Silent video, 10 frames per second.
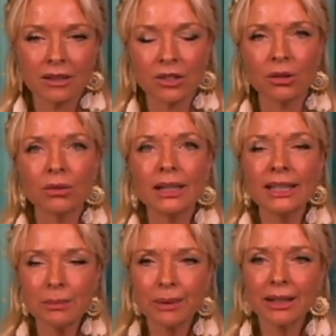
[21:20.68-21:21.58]
So
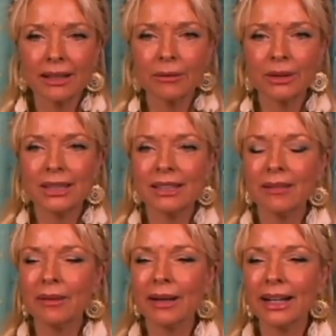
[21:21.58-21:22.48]
let's begin with
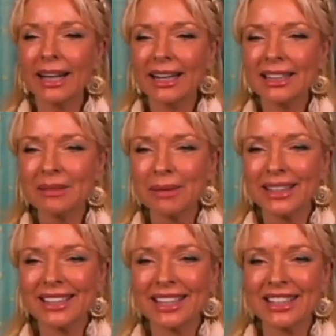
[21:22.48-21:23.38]
the guided
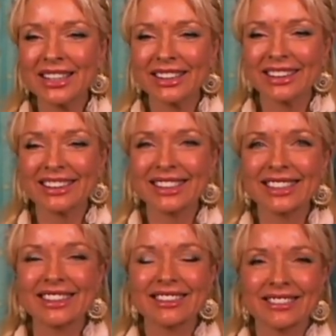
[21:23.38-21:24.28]
meditations.